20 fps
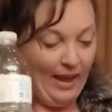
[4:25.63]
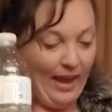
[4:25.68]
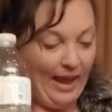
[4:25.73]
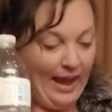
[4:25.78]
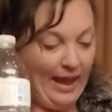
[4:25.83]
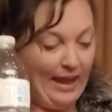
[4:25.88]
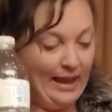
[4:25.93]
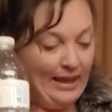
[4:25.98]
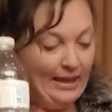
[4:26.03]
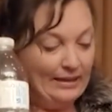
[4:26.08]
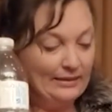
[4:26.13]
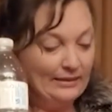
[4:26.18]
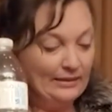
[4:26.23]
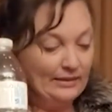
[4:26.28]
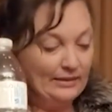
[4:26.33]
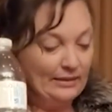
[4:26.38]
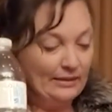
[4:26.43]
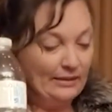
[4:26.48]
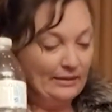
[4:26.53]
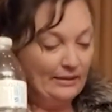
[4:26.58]
And
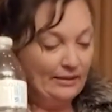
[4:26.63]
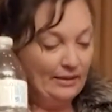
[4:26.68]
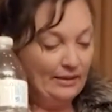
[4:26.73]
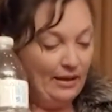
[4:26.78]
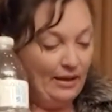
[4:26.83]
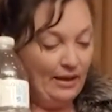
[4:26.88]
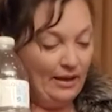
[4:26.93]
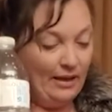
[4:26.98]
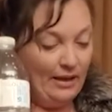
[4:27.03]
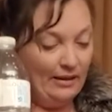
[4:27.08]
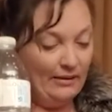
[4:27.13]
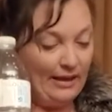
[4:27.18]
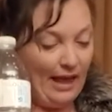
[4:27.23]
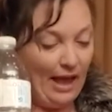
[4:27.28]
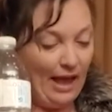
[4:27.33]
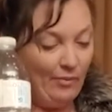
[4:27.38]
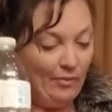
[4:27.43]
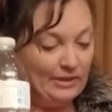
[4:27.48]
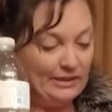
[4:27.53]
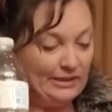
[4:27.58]

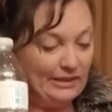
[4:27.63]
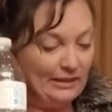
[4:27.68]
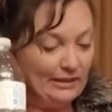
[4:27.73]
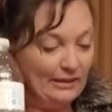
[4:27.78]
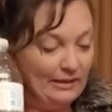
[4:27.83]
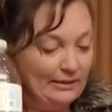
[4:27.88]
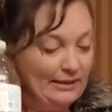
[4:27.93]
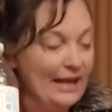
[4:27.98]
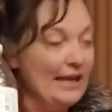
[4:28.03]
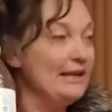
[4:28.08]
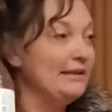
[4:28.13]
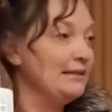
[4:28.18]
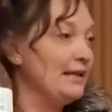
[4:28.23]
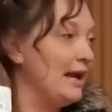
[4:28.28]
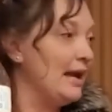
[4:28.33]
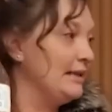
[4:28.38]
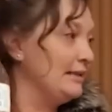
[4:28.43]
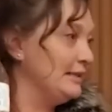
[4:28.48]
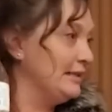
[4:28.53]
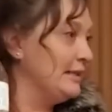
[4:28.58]
that was in late
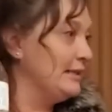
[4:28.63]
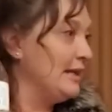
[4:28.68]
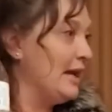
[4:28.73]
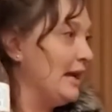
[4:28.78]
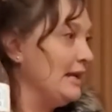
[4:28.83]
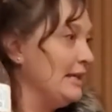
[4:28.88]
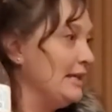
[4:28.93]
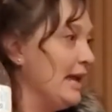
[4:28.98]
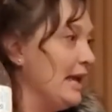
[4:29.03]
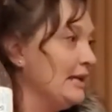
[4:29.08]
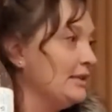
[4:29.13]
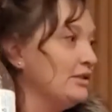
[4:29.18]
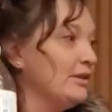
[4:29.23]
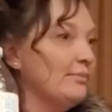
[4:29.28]
1998.